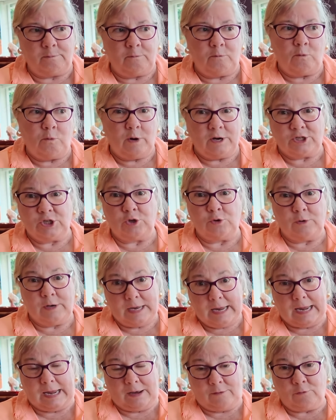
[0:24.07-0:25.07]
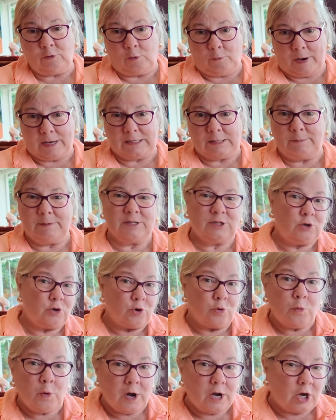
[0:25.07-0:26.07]
what you need for a recipe, so
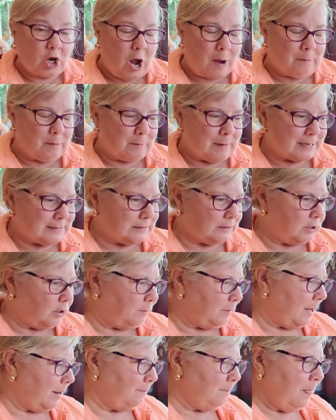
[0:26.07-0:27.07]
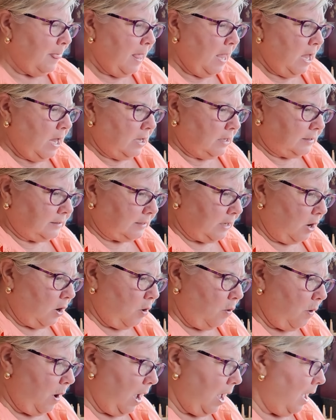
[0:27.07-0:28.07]
you're going to compromise a little bit.
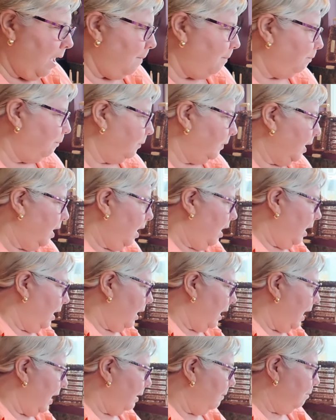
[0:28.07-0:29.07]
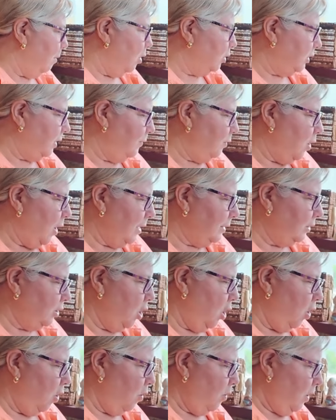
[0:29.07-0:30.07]
So, and most of you guys
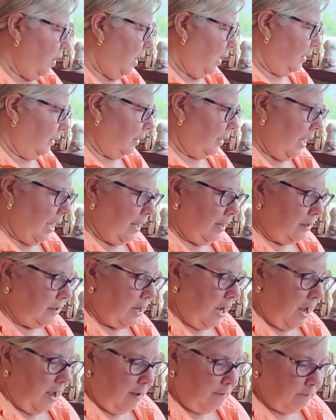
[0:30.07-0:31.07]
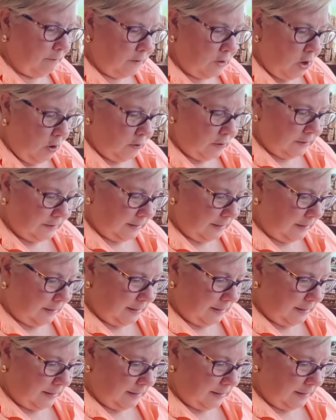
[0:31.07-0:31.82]
know that, notice that